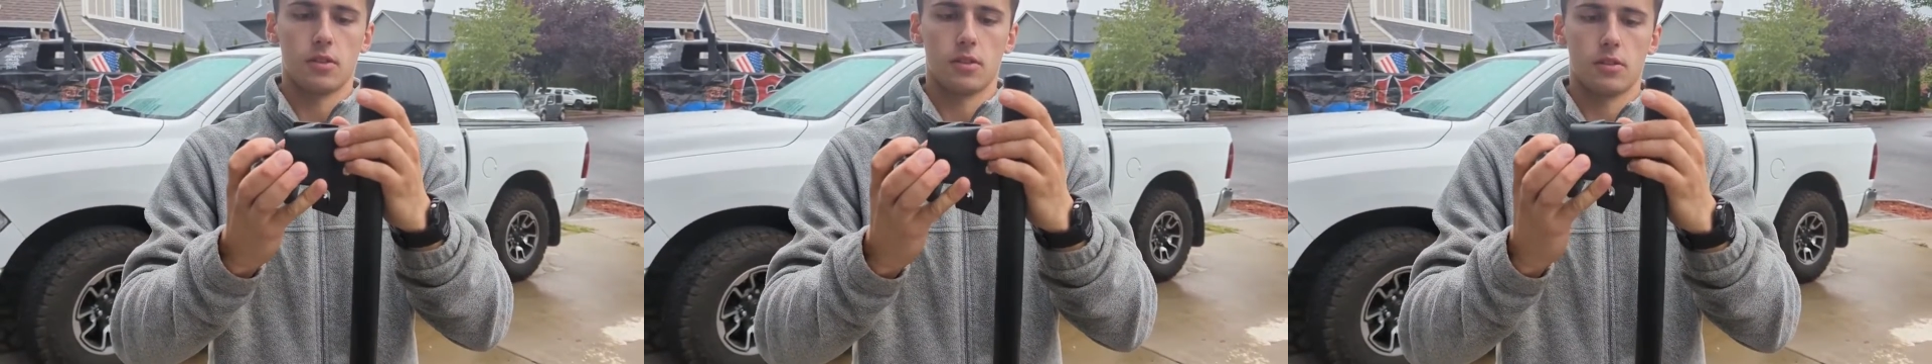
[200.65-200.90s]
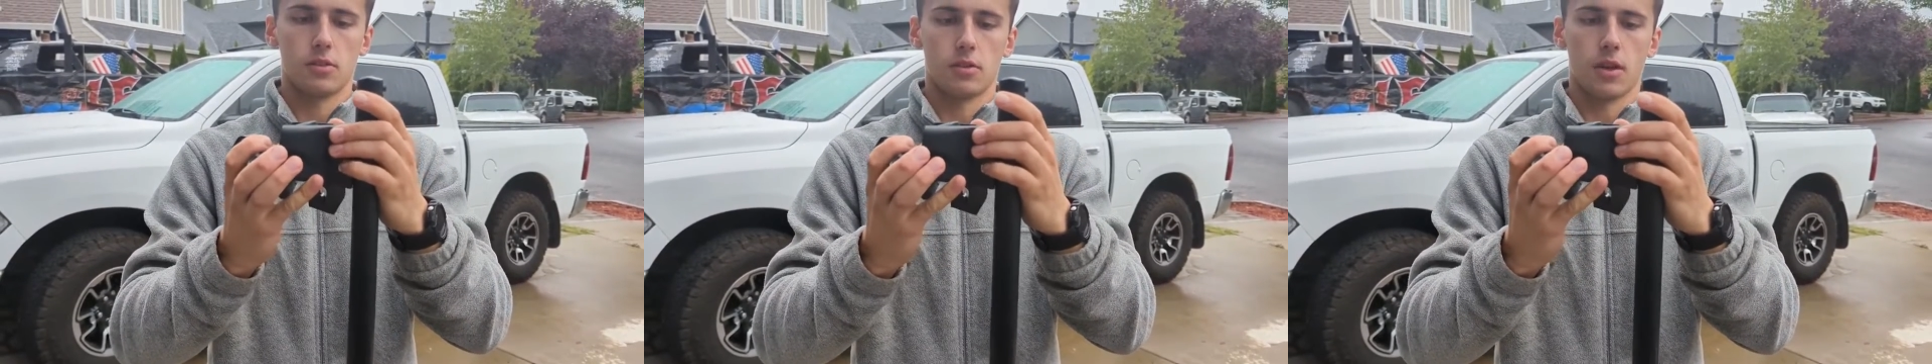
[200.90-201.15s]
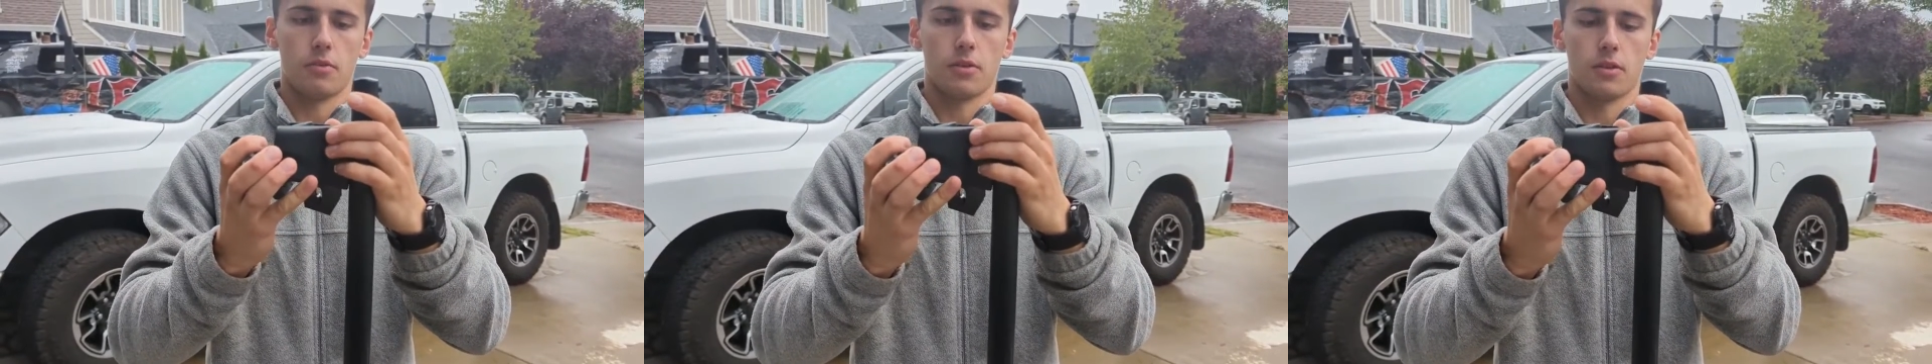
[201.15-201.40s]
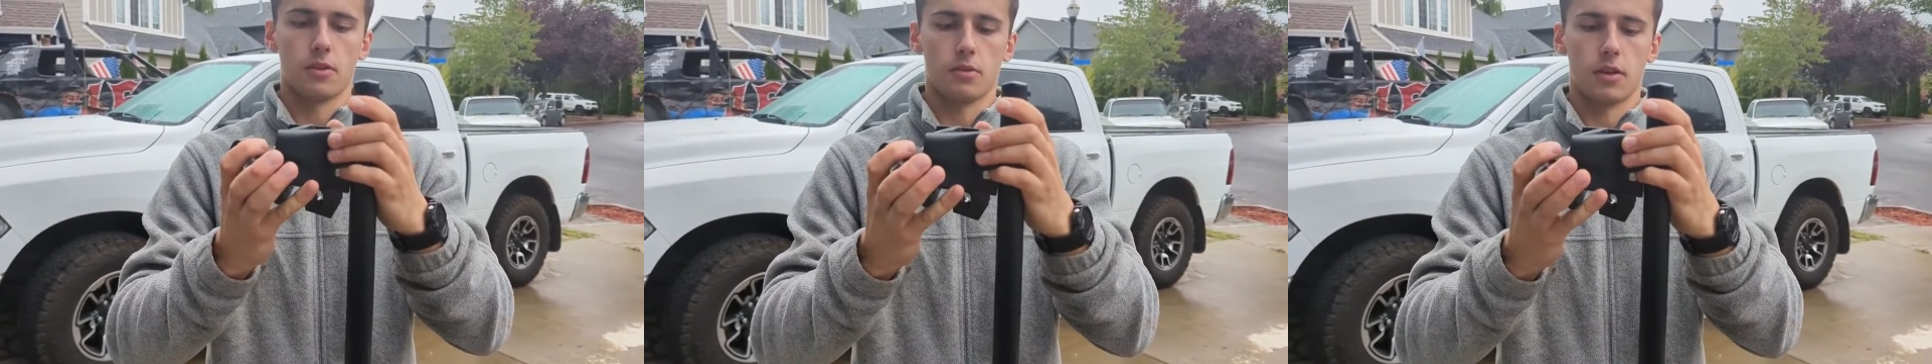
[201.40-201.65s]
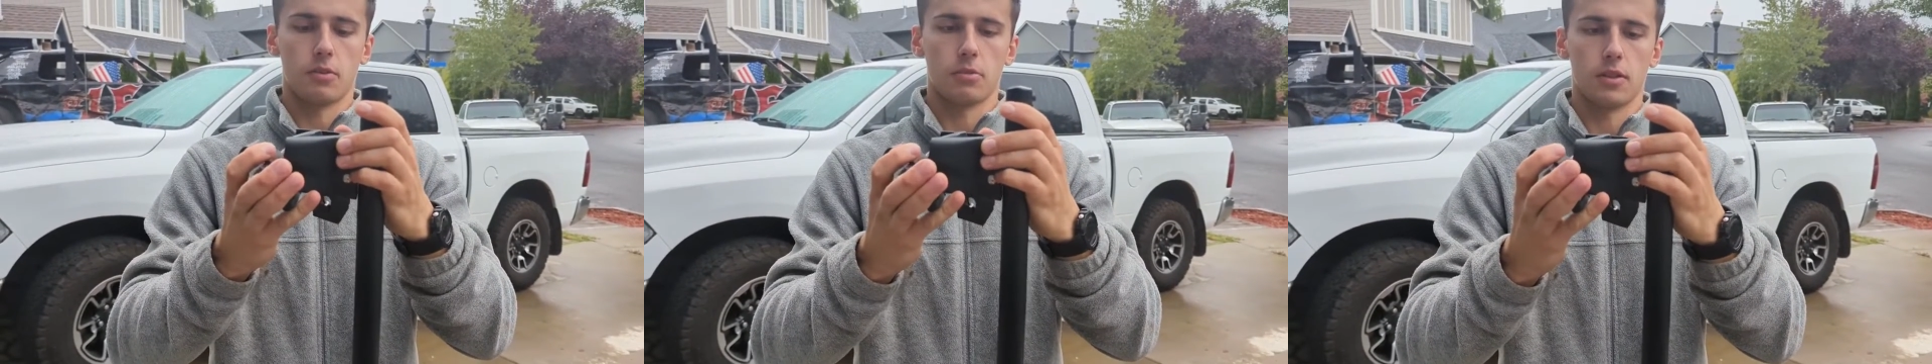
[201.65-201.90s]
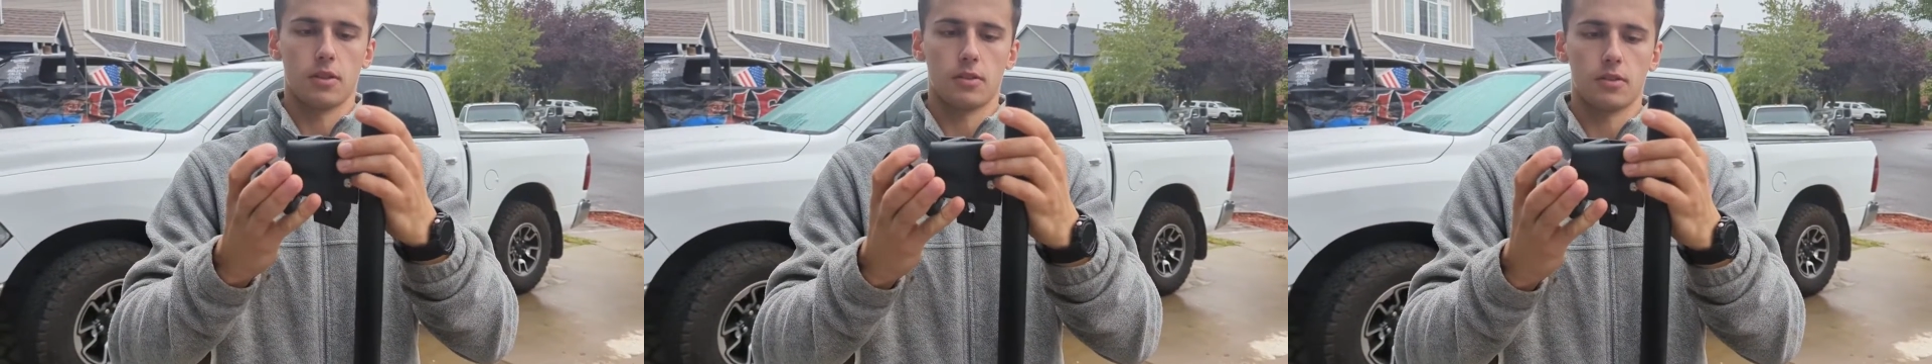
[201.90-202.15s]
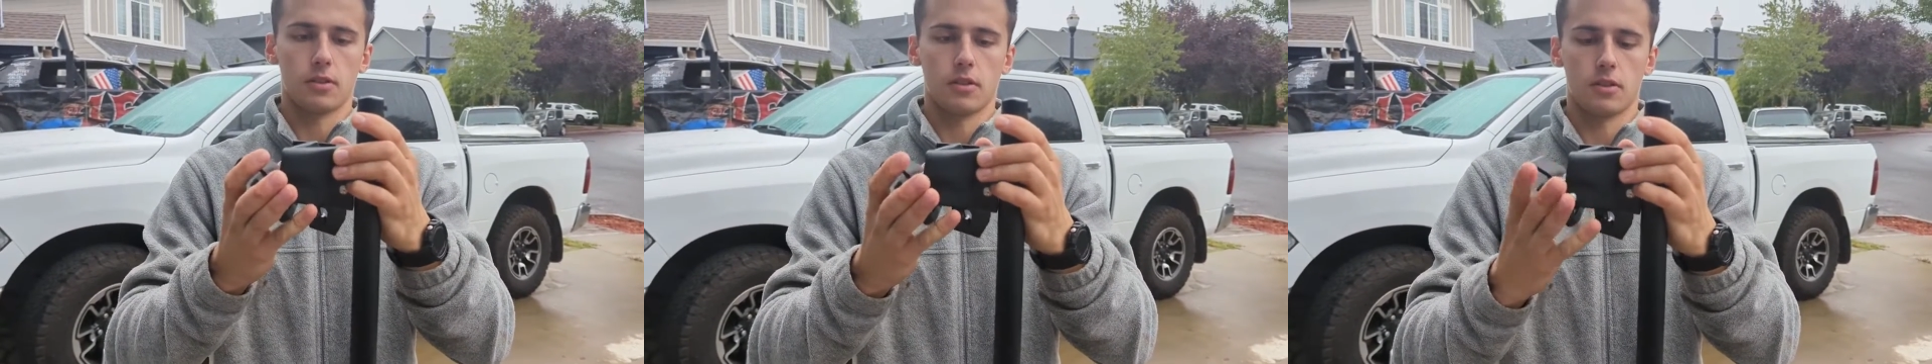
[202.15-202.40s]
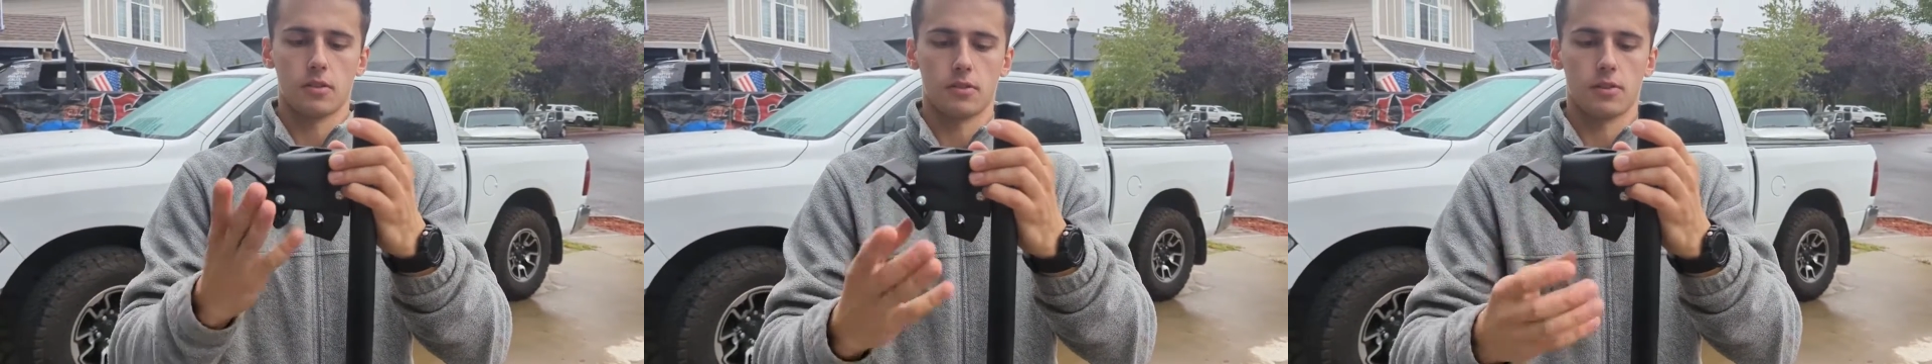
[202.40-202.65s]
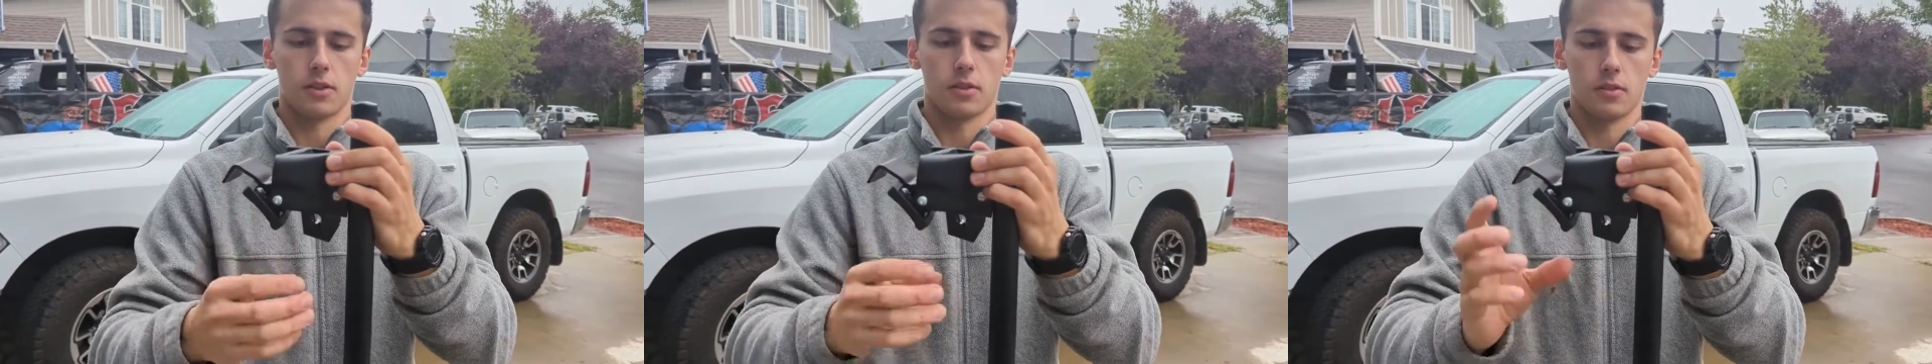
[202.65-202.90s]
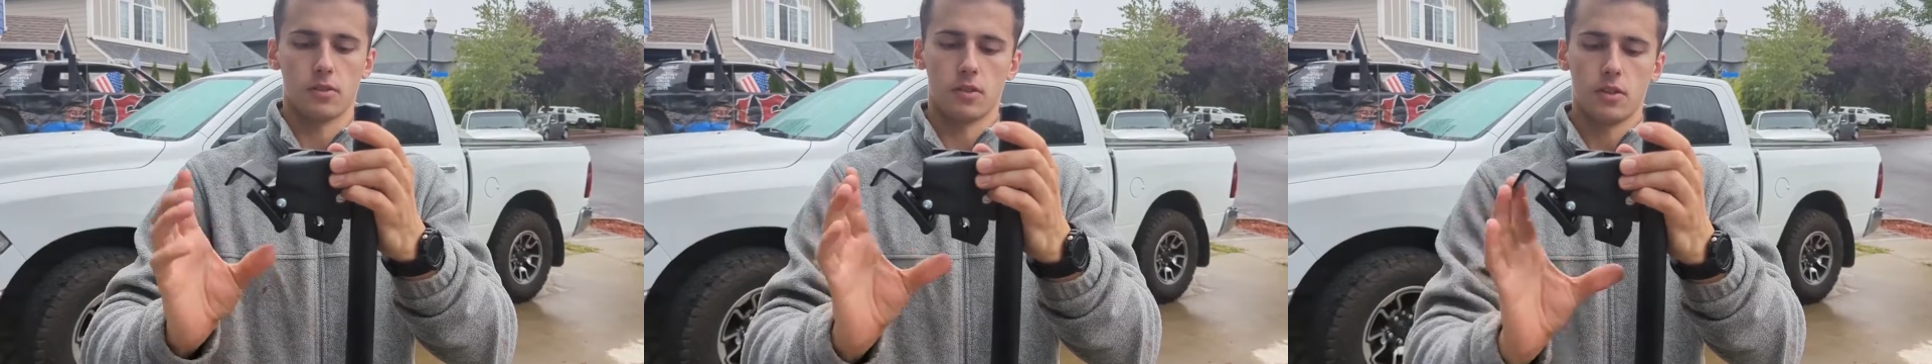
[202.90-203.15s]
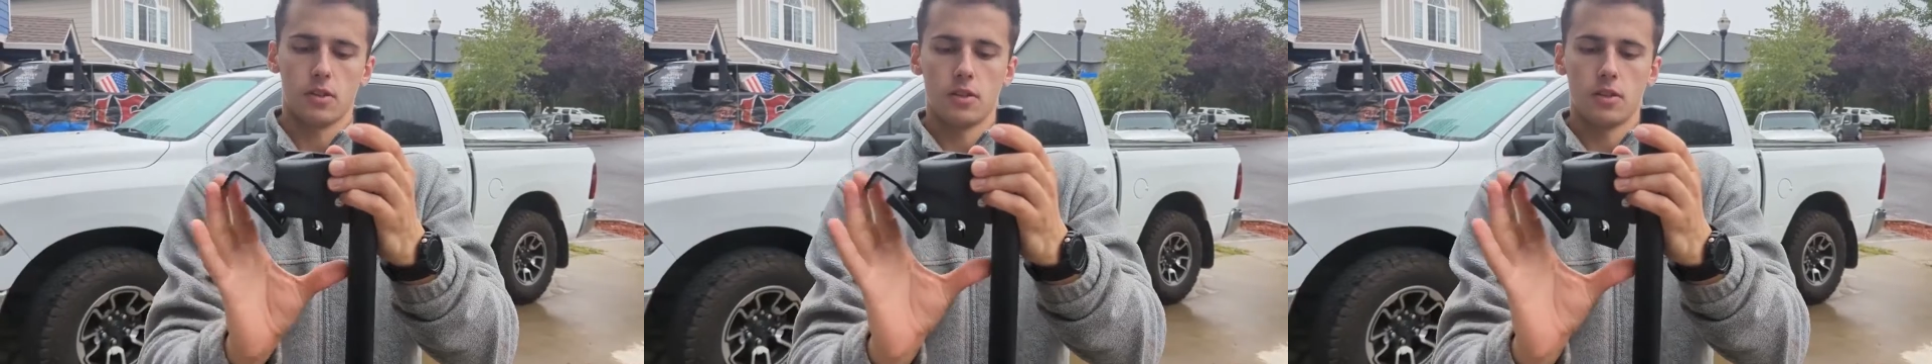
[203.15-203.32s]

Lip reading: you have it in the right place on your vehicle,